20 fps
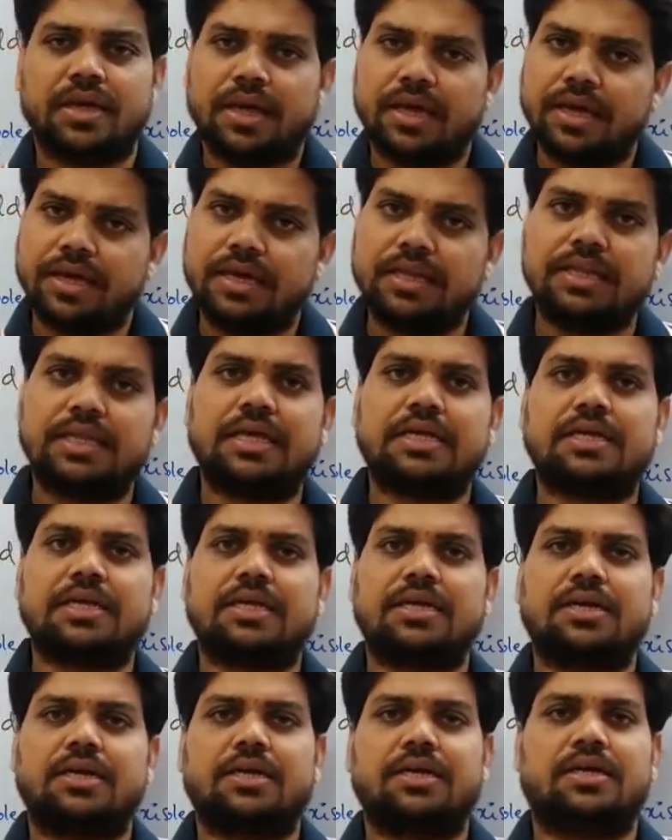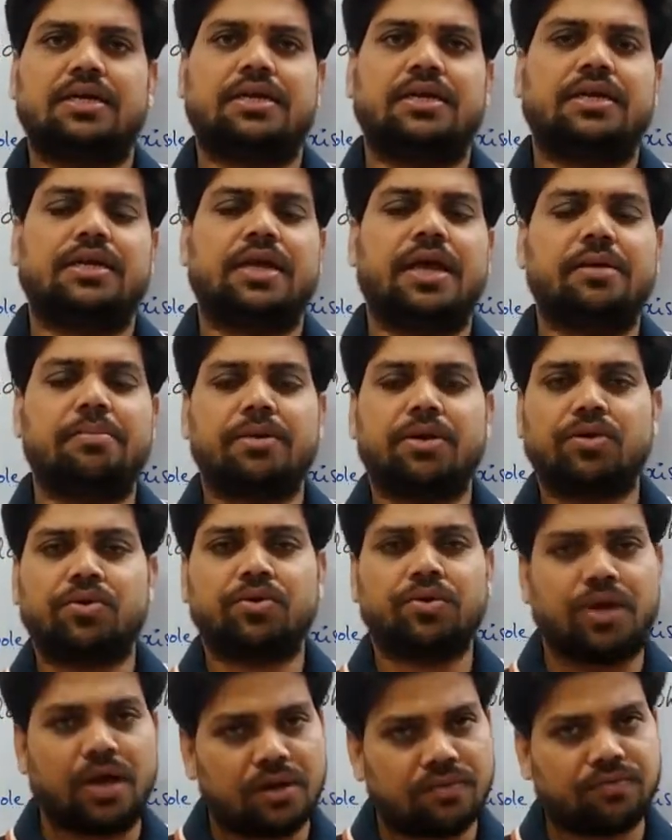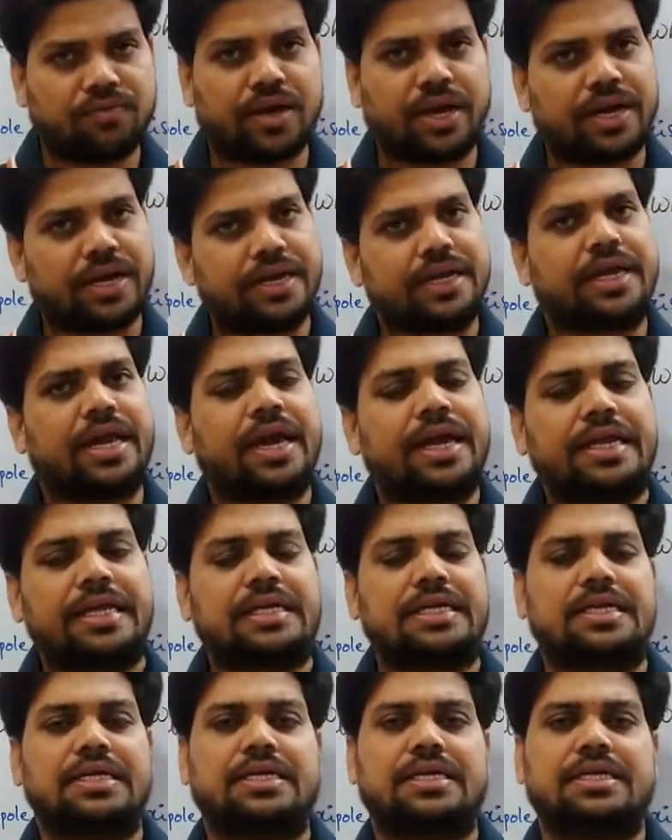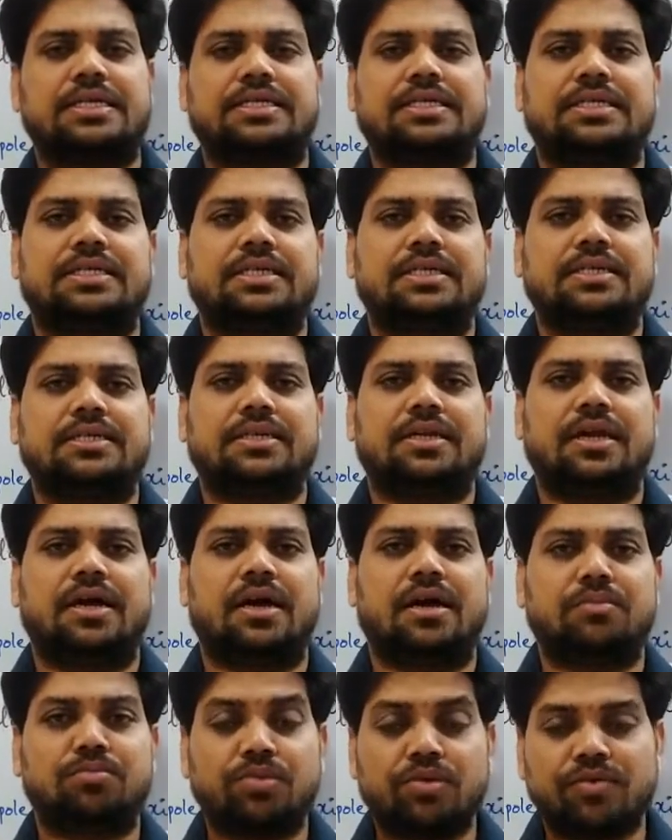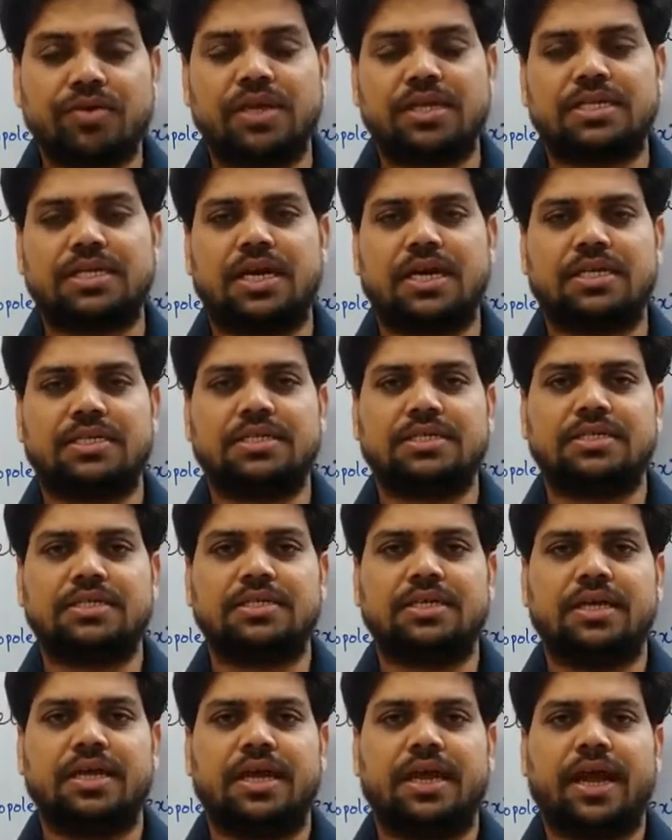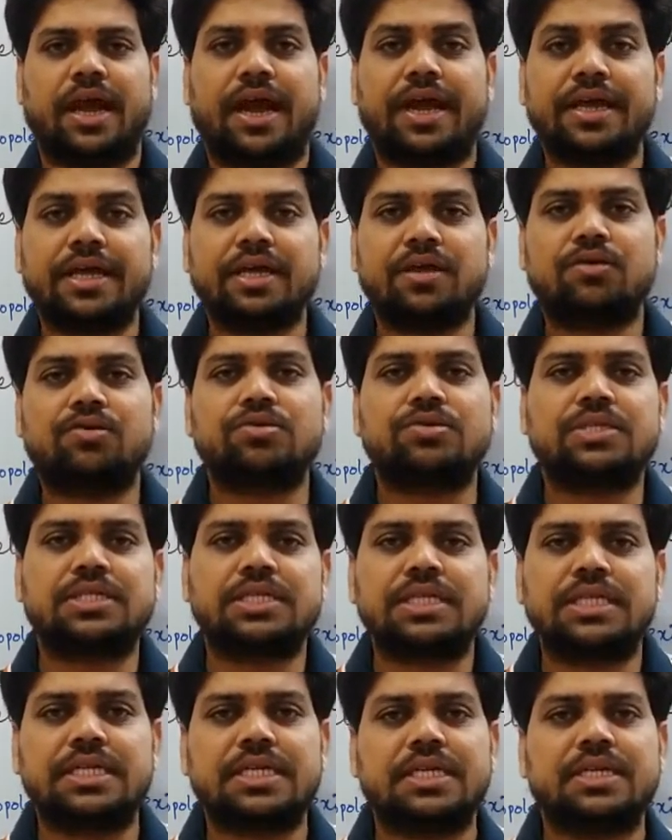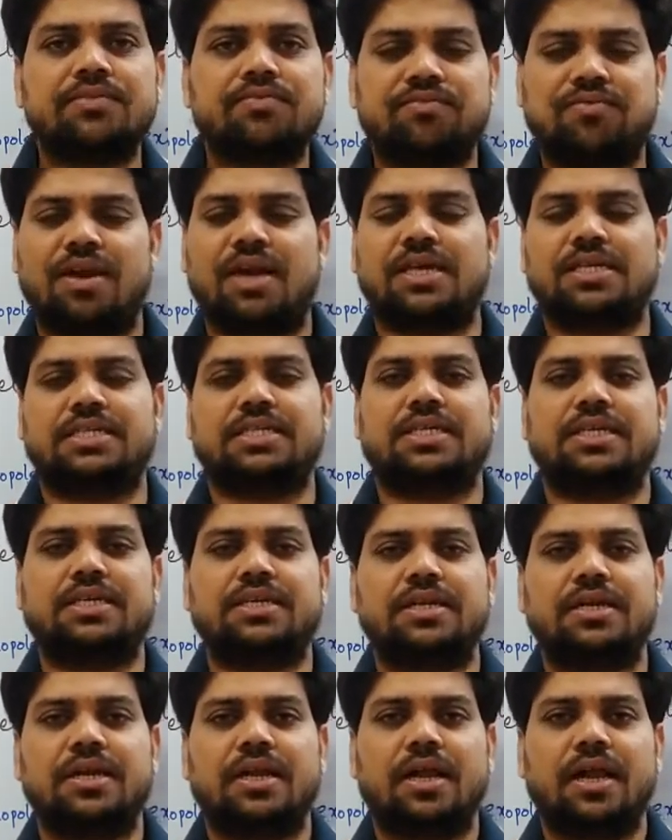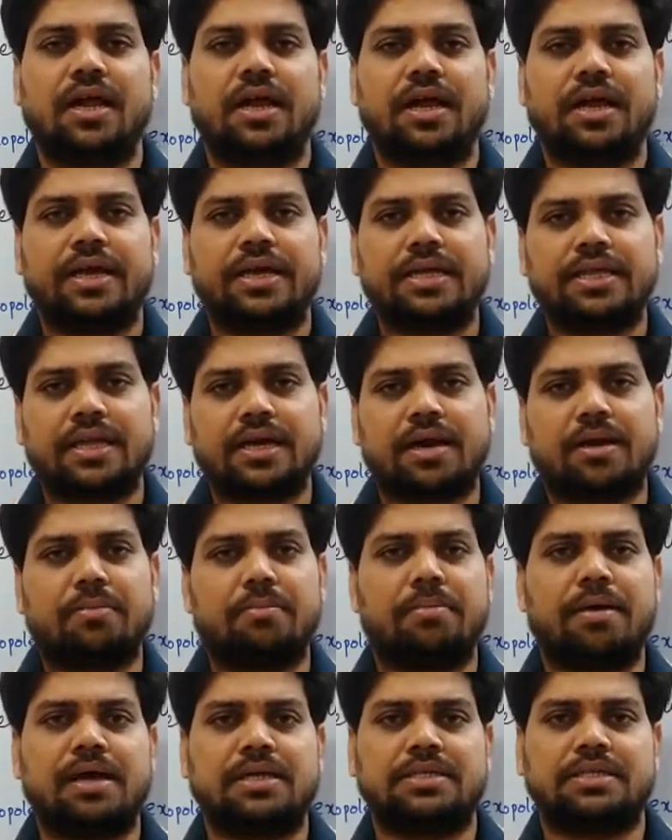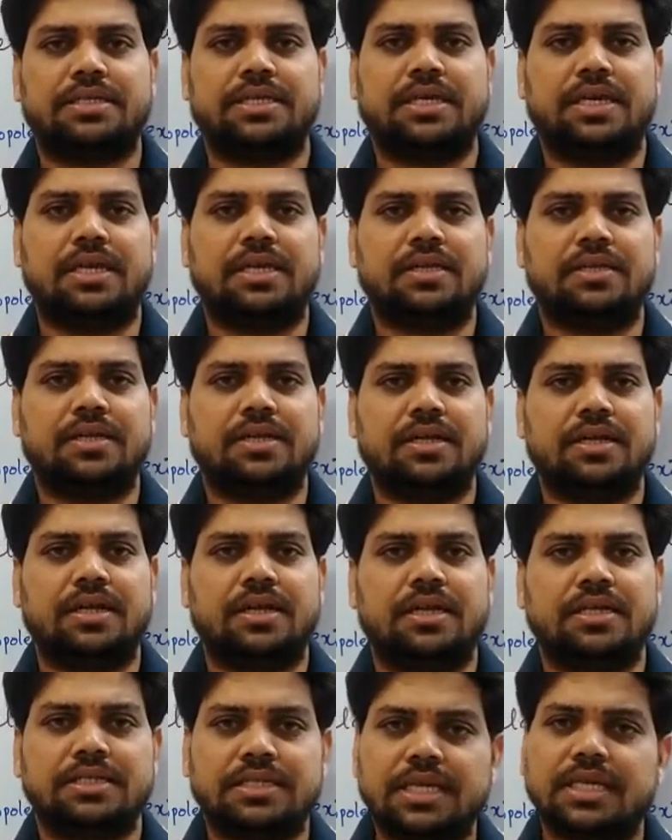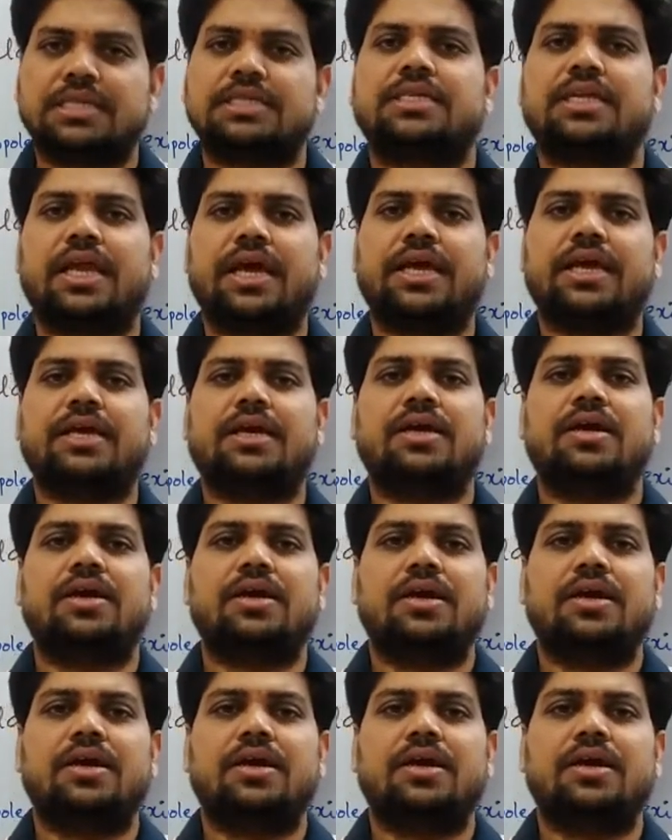in the neighborhood of current carrying conductor or moving charges, and he could see the deflection in the compass needle, just like